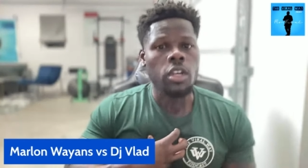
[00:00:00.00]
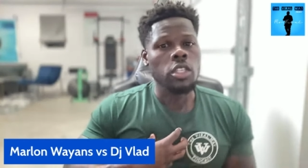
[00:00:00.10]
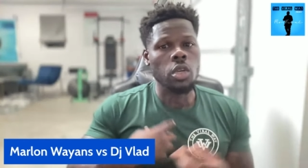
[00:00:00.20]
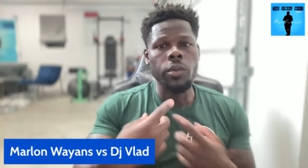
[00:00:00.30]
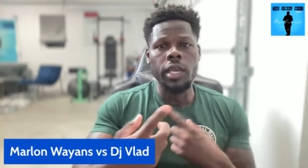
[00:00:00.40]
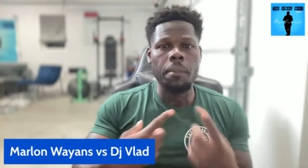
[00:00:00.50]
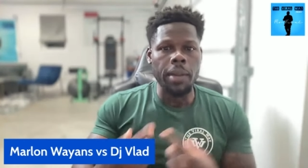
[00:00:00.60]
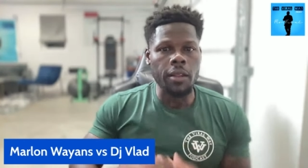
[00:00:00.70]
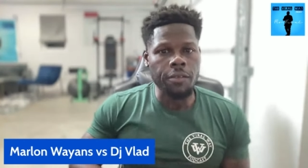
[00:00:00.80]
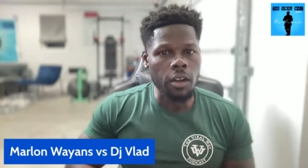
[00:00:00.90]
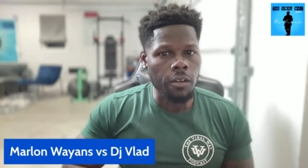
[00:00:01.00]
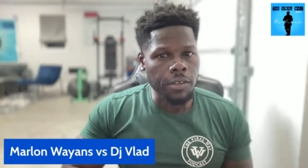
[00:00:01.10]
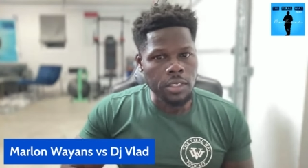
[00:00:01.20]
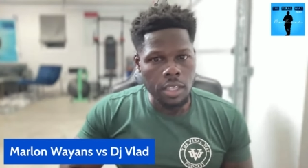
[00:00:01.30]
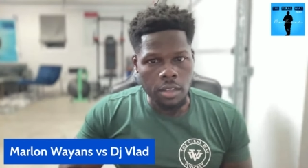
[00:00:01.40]
So we can benefit off
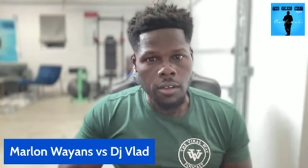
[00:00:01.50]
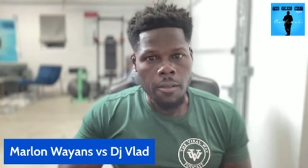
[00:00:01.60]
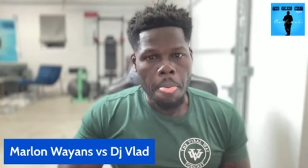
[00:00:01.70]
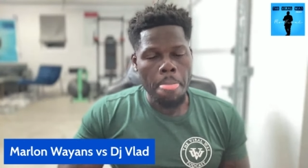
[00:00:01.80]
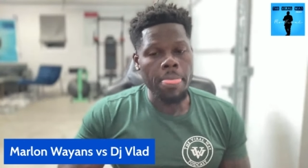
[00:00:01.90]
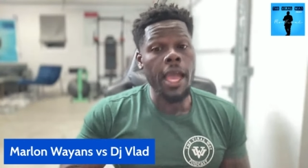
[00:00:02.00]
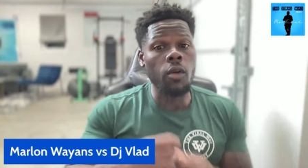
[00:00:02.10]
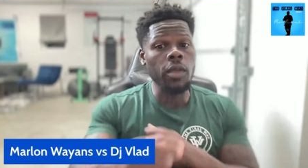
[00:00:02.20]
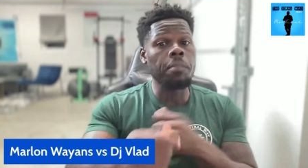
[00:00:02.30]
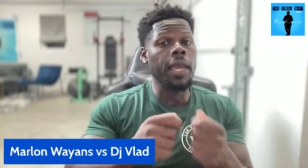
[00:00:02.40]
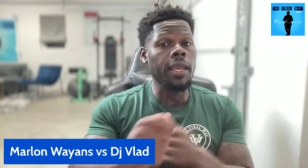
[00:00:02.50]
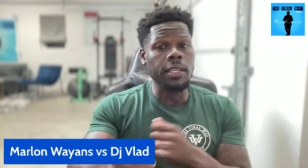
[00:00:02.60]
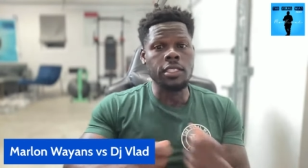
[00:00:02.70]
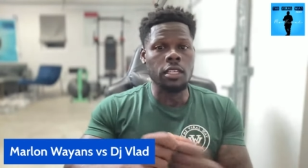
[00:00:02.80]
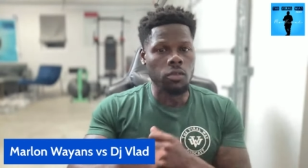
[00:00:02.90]
each other. Now we paying
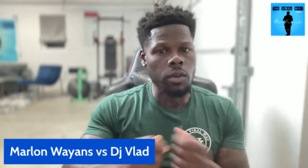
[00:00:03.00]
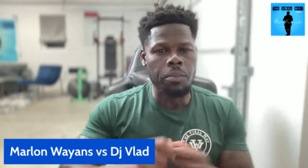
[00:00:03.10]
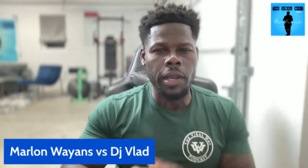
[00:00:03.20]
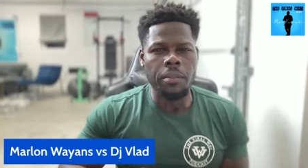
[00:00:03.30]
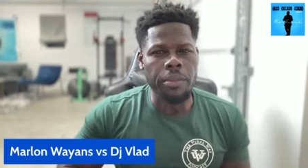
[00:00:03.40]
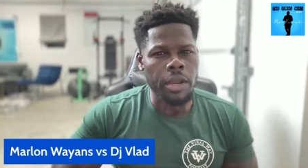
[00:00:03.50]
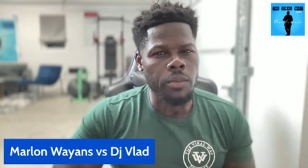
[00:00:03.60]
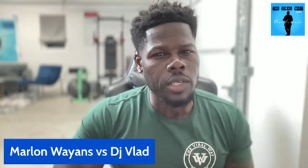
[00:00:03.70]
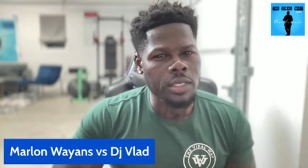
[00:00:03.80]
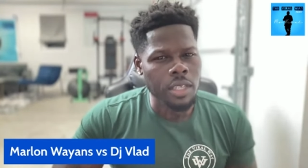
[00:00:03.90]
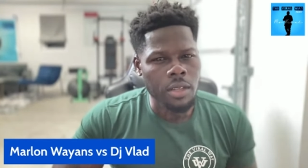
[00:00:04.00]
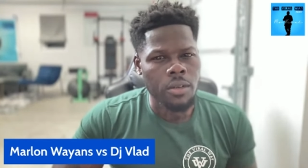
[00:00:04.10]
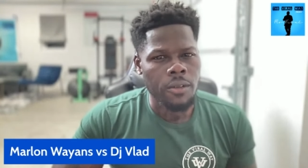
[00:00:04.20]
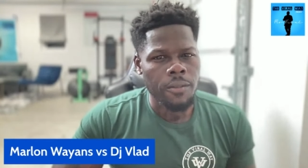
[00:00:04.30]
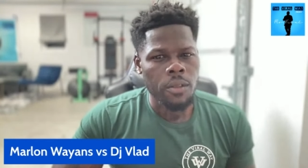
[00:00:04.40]
each other. We breaking bread with each other.
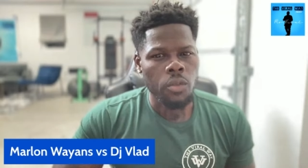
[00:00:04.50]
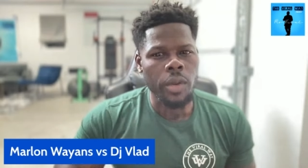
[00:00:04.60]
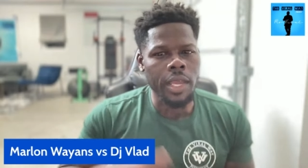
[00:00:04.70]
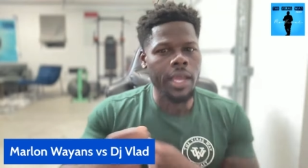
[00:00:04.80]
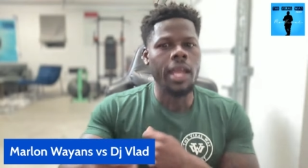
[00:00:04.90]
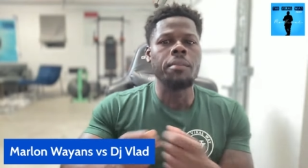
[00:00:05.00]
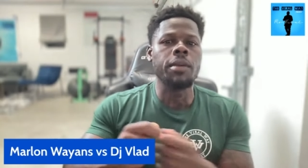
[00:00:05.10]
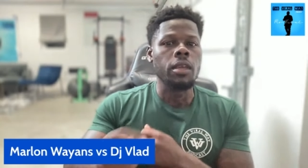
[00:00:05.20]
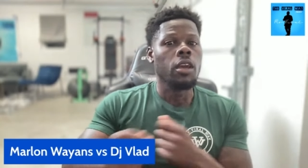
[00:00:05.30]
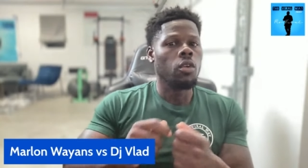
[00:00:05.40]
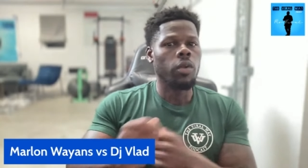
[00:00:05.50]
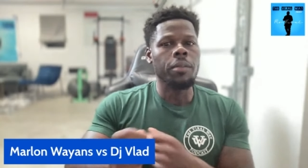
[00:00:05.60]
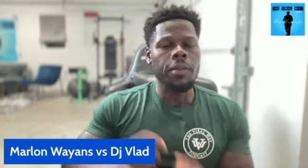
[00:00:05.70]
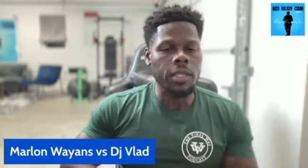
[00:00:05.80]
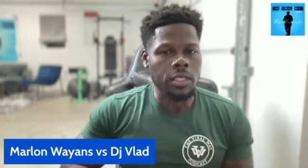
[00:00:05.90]
We ain't got to be
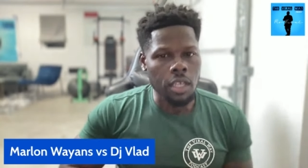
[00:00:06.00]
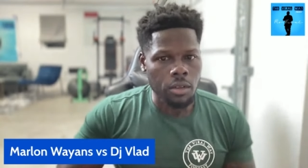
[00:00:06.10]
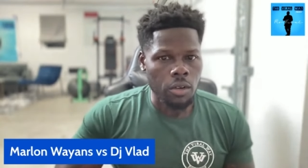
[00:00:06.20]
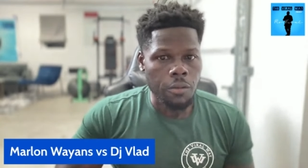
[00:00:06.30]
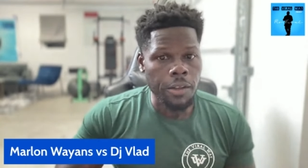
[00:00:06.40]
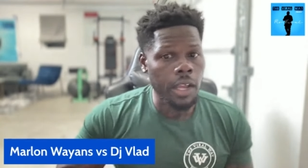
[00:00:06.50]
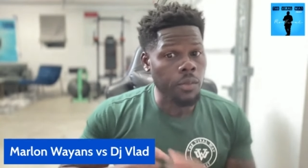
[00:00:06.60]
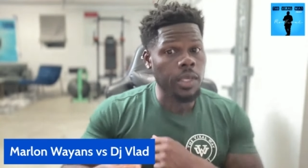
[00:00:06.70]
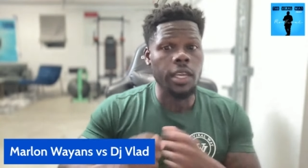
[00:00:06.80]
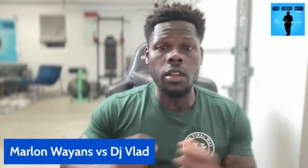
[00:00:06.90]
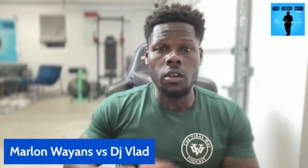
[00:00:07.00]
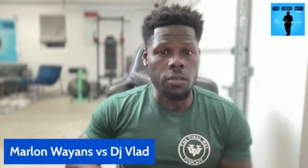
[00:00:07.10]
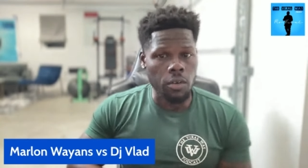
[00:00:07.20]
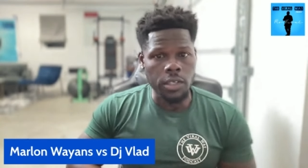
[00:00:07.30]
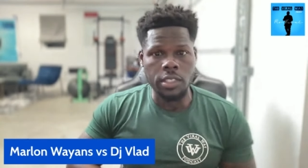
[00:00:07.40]
raping each other or feel like we getting over
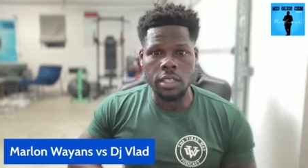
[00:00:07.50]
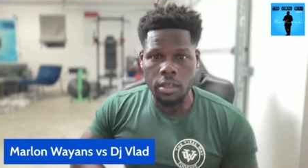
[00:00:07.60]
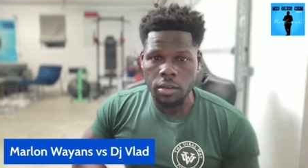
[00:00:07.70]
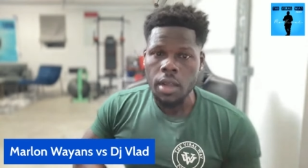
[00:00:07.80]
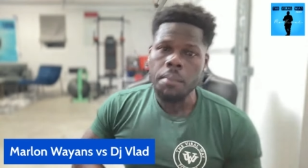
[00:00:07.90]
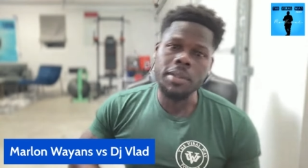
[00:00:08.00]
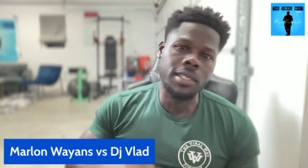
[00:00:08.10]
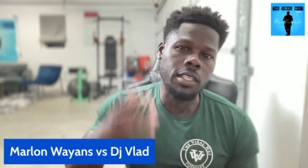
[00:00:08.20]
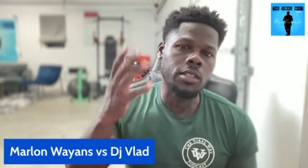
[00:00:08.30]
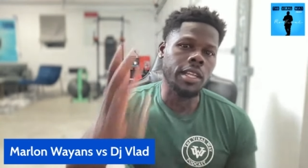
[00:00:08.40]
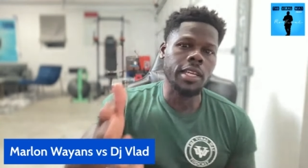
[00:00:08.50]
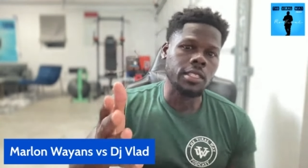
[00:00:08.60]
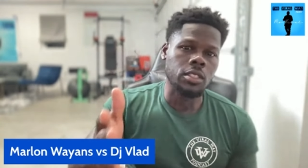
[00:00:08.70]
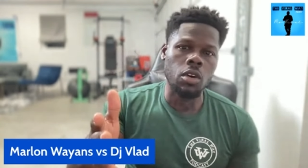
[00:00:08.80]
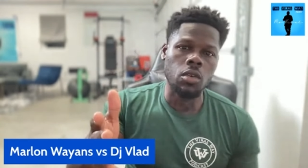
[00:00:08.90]
on each other. But see,
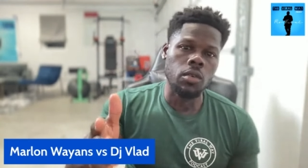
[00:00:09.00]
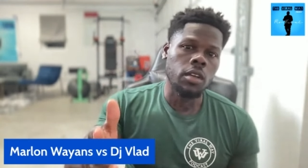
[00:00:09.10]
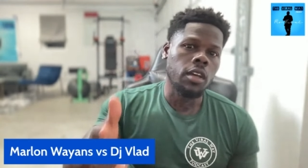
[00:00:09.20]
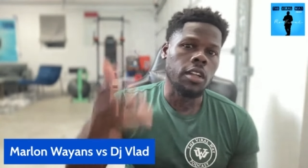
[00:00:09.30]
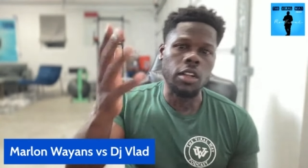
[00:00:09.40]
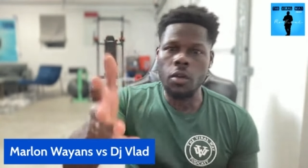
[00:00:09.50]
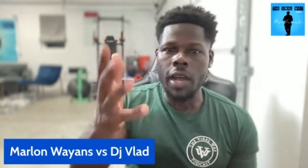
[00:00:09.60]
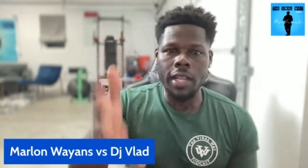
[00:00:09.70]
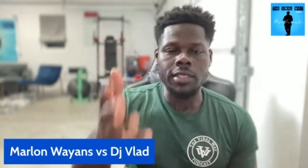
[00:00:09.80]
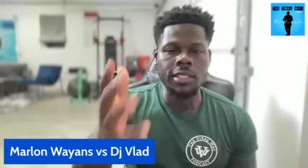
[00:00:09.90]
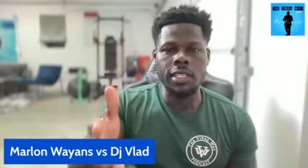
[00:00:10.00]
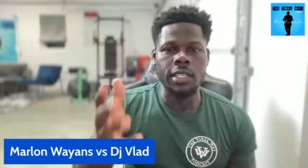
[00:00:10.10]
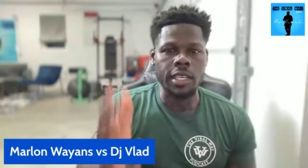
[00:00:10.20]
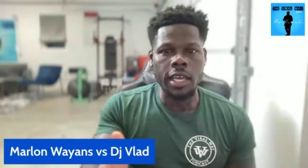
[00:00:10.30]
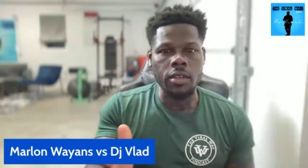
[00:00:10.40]
niggas don't know how to stick
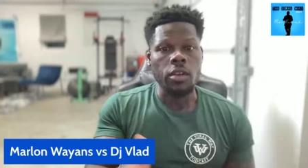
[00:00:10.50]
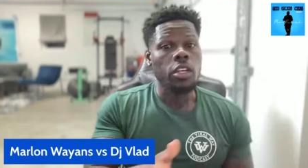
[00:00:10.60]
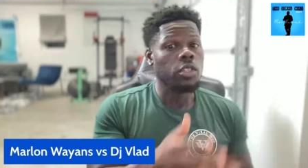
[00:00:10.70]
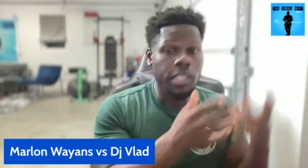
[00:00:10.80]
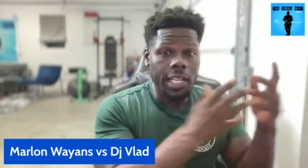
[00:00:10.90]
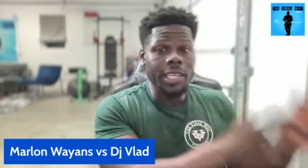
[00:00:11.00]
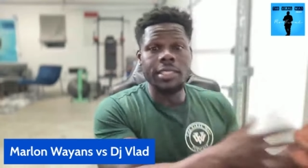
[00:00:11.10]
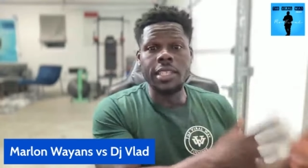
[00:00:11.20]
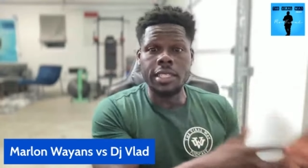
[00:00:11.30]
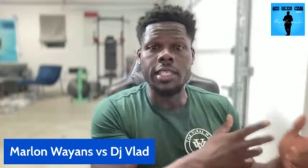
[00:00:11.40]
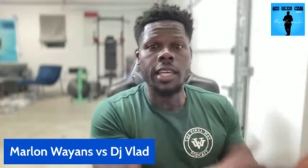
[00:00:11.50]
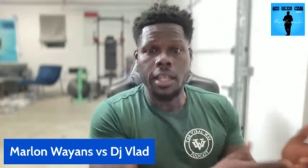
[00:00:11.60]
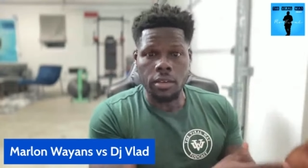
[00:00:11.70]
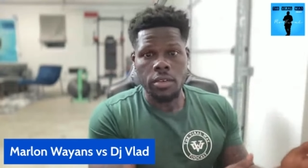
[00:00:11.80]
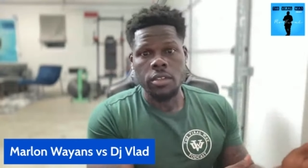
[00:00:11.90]
together. You see, they stick together.